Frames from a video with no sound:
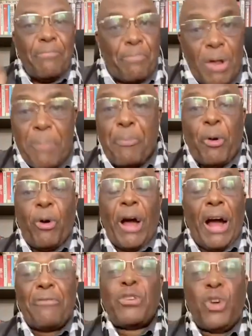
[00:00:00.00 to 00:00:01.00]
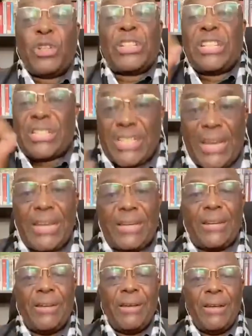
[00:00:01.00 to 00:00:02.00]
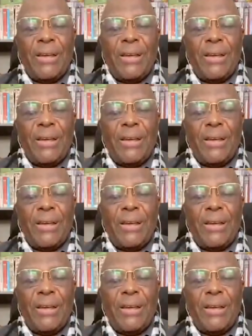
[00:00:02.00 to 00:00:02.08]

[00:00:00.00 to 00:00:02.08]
people have not said